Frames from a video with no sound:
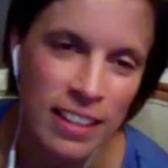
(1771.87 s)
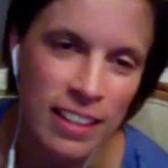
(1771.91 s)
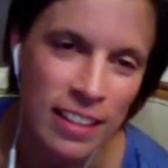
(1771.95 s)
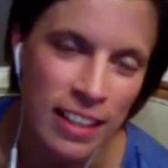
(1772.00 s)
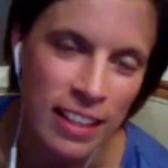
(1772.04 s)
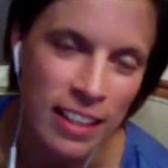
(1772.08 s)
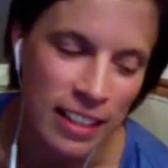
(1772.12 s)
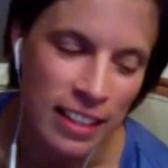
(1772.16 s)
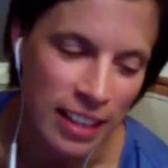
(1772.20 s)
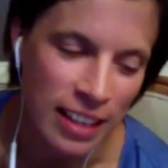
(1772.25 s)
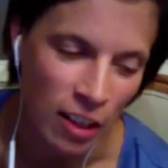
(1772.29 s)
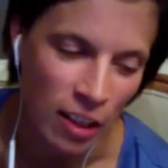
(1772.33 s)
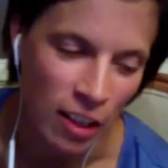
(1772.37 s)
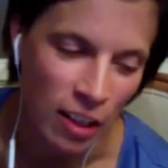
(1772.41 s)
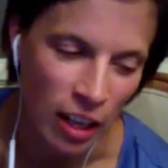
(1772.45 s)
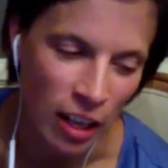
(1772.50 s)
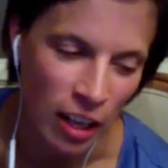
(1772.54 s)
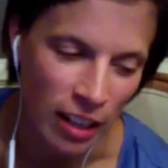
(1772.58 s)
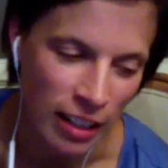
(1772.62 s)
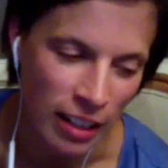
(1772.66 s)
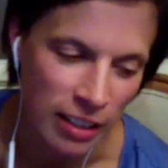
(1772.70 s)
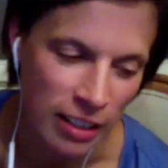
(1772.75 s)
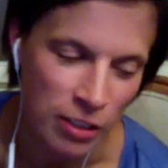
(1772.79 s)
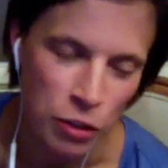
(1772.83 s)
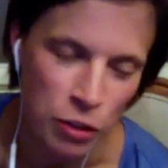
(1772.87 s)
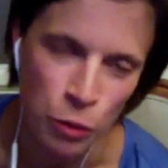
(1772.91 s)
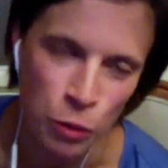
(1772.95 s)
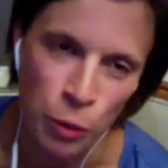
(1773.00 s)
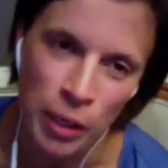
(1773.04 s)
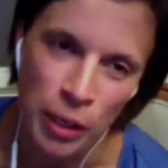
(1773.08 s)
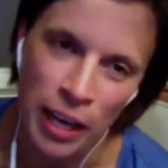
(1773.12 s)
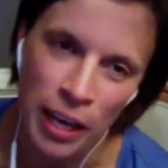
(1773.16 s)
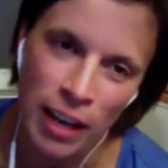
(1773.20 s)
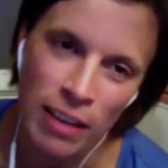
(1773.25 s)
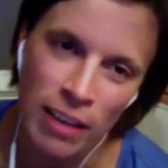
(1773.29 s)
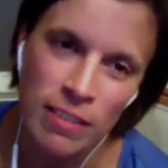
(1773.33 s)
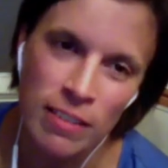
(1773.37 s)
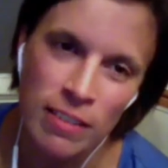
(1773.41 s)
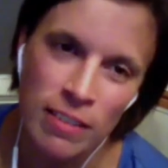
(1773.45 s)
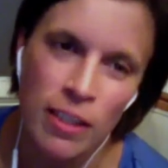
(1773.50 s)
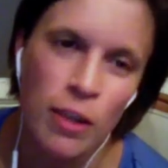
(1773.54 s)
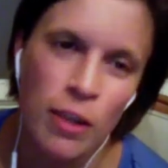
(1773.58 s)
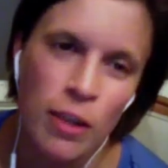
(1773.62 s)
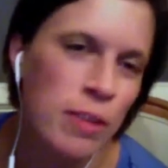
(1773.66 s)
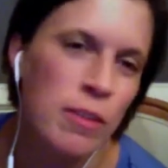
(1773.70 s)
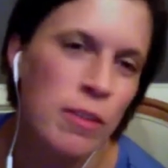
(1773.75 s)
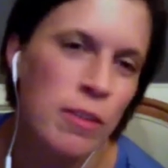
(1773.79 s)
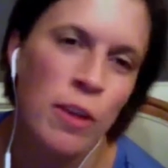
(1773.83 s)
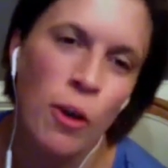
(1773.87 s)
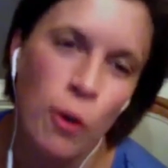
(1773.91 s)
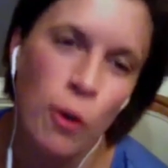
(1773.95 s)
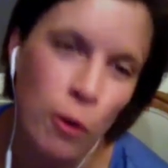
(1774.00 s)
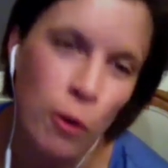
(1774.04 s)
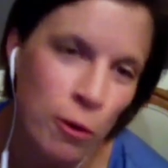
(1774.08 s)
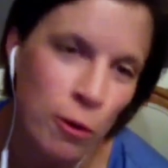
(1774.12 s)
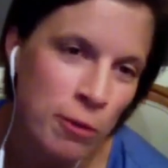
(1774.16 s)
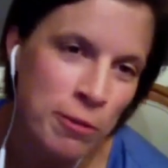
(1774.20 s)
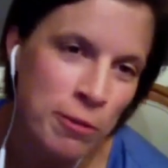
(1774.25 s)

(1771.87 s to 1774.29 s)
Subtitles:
get that a lot. Like, do you work out? No.